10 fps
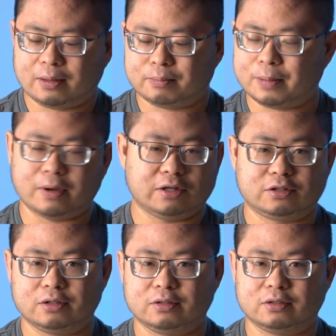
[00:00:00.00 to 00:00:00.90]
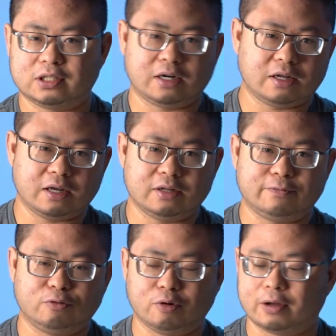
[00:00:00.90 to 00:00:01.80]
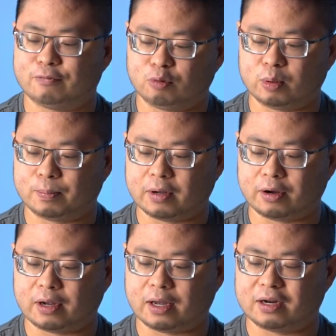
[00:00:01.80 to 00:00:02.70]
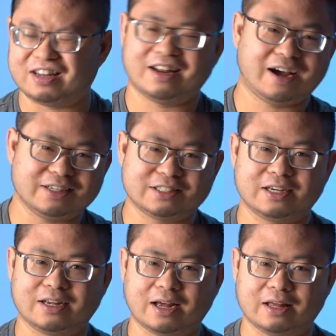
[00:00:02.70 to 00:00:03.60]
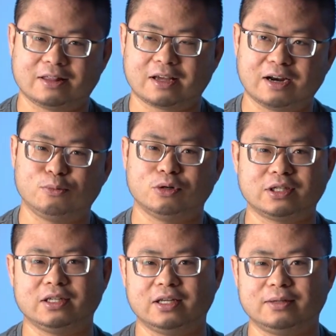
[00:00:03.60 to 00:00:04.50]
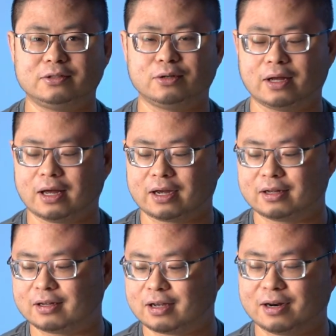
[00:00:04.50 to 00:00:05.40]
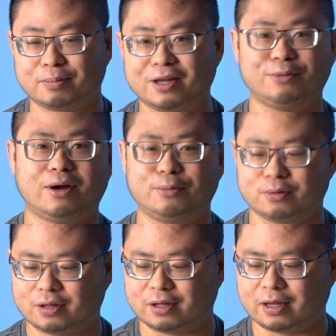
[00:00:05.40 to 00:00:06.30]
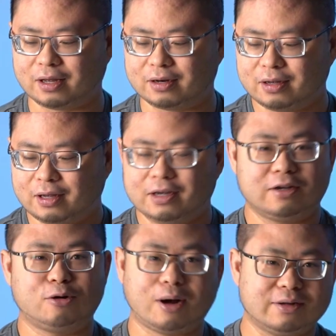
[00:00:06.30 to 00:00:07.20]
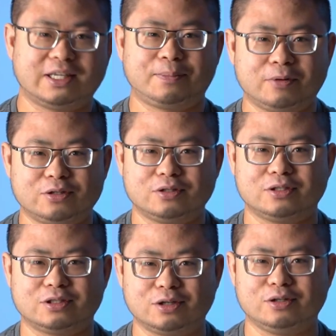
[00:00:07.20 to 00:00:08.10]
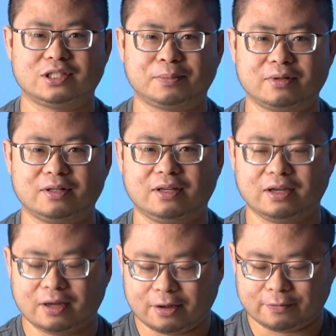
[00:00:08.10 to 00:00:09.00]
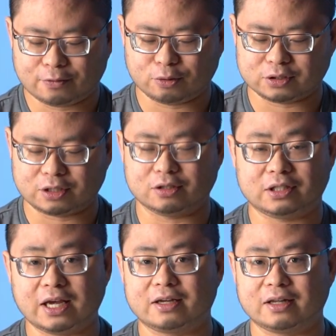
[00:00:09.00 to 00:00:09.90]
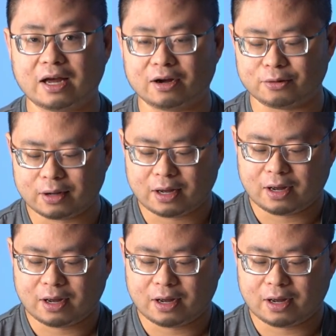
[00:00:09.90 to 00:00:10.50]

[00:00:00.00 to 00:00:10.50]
Maybe I shouldn't send it in for a free repair. And in hindsight, I kind of wish I did so that I can kind of play around with it and go out, take pictures, and show you some of the photos it could take now.